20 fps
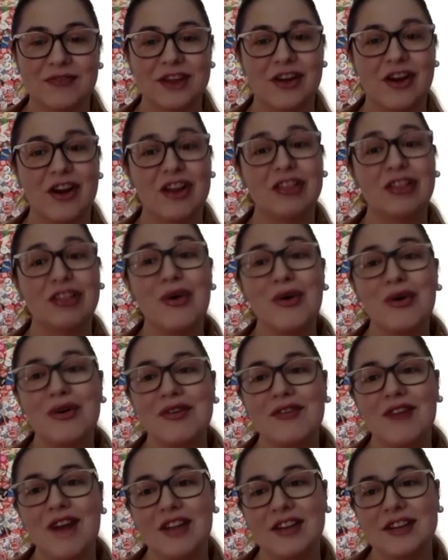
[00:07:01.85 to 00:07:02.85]
are local
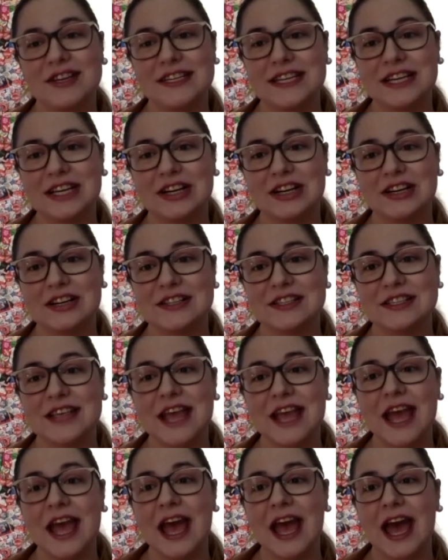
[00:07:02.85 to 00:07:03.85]
volunteers
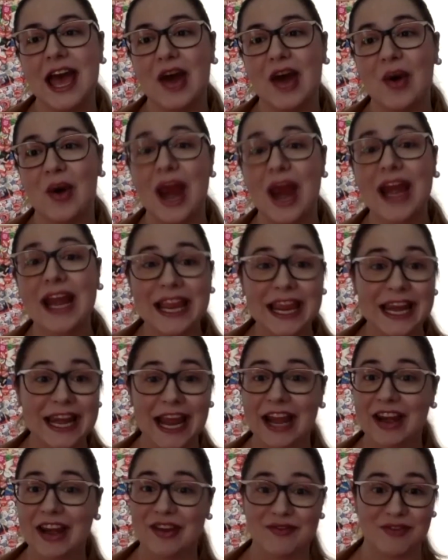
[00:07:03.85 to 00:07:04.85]
or any
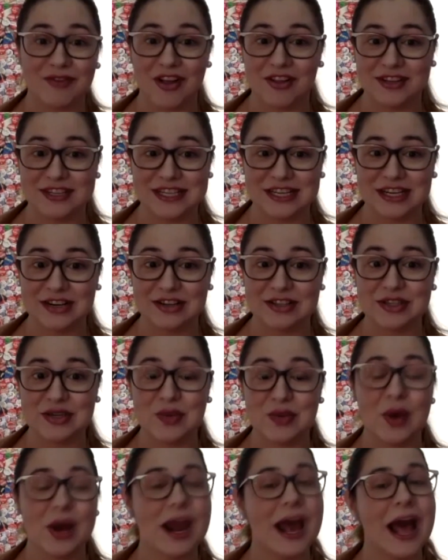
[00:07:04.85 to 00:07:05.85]
Canadian volunteers who
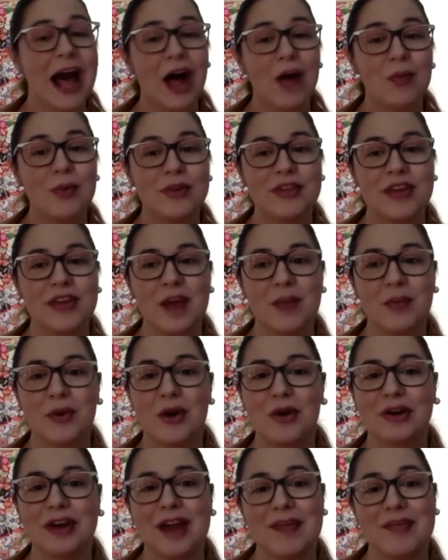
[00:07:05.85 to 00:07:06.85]
want to help with that
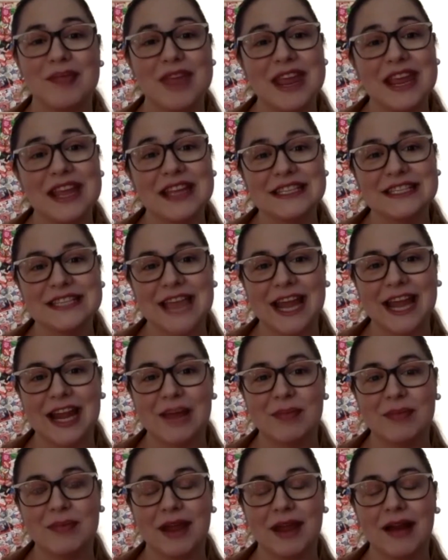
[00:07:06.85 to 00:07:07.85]
program, they can sign up
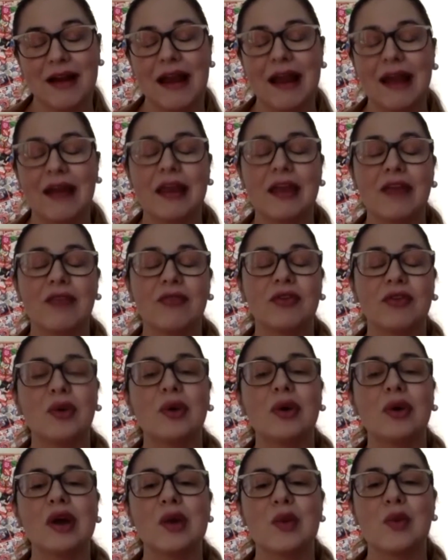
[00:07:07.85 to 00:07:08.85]
there. And if you
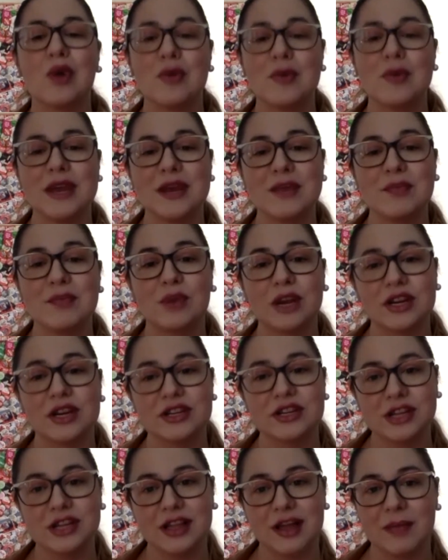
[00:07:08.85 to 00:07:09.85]
are a woman in British
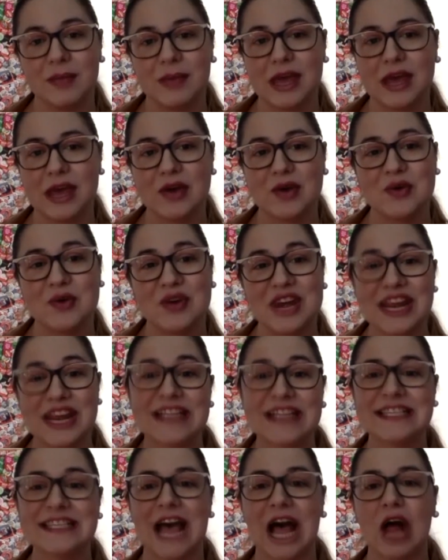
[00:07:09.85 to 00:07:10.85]
Columbia who
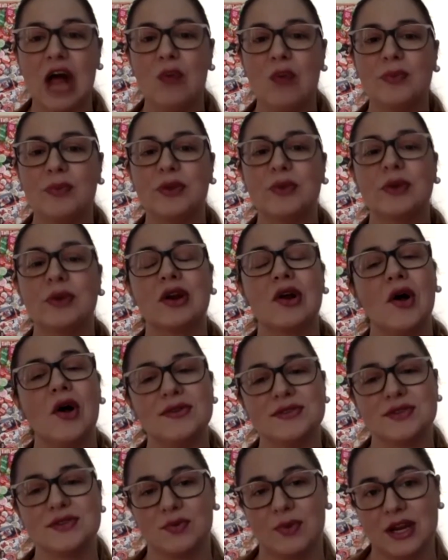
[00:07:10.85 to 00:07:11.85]
needs help, you can
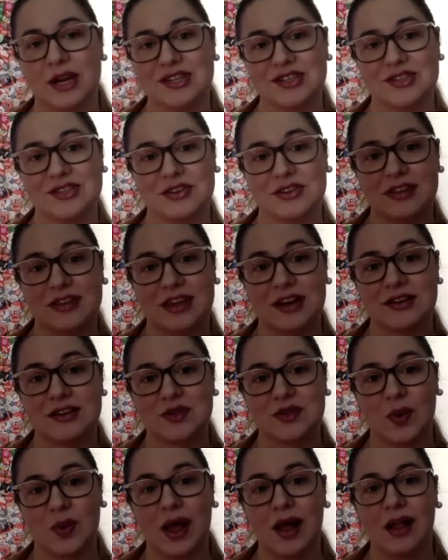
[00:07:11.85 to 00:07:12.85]
also register there
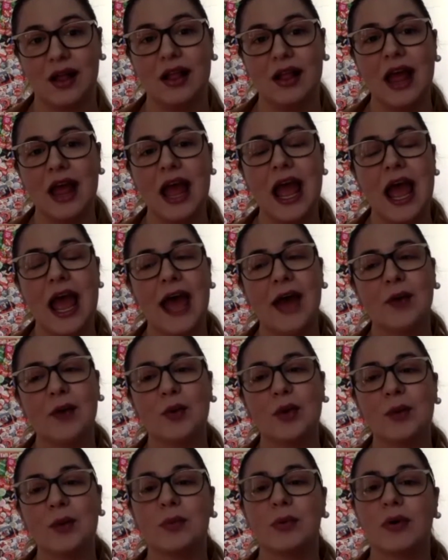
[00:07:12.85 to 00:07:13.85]
as well. And
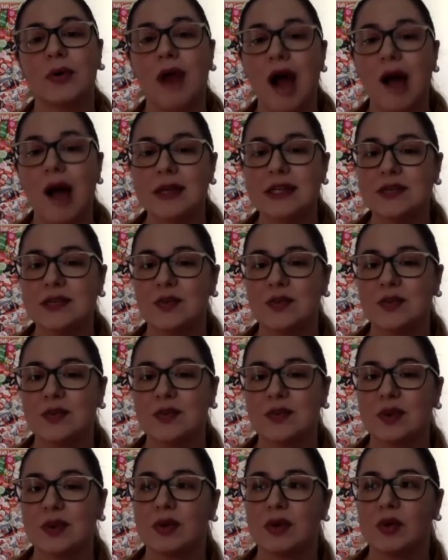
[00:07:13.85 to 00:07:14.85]
we promise we
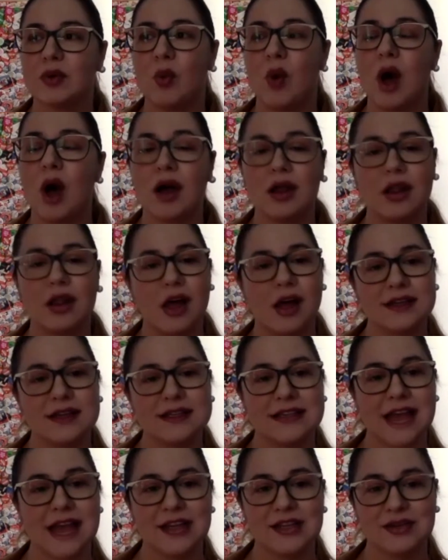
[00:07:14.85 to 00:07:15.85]
will walk
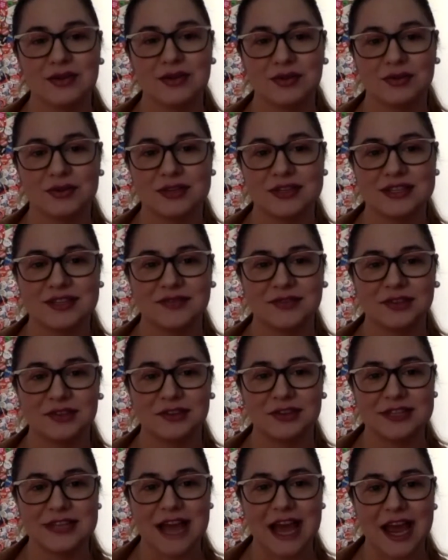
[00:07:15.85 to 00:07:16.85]
alongside you through this
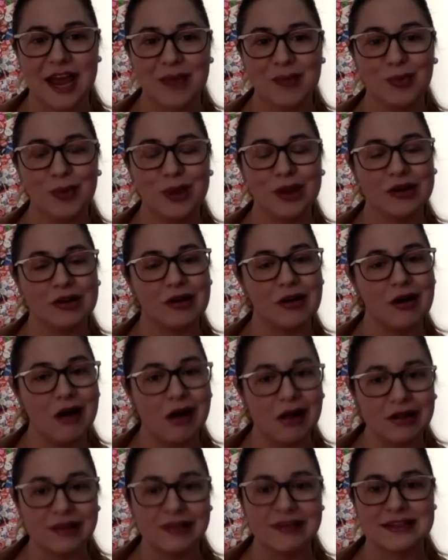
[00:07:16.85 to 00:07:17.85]
difficult time. We are
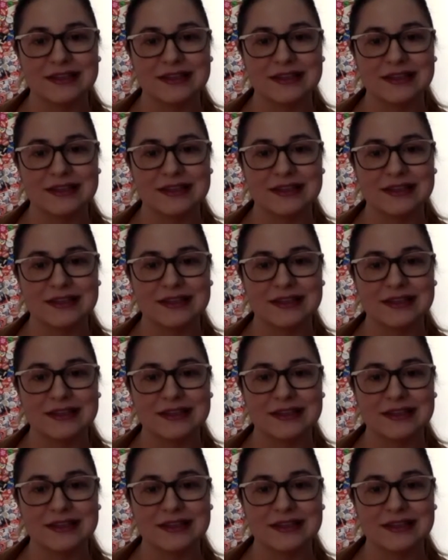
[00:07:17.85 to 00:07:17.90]
all in this